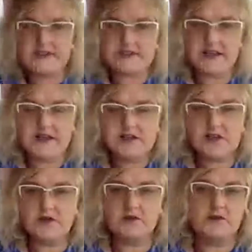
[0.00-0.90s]
So
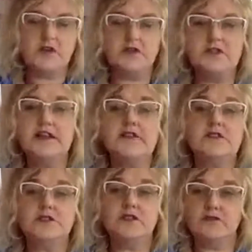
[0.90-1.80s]
you could need to do
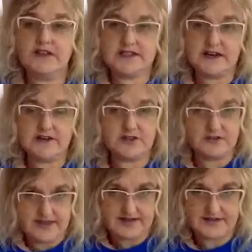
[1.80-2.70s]
your research on
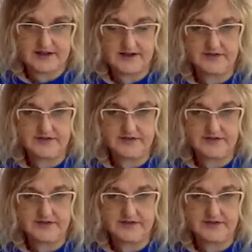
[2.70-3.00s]
that side of it.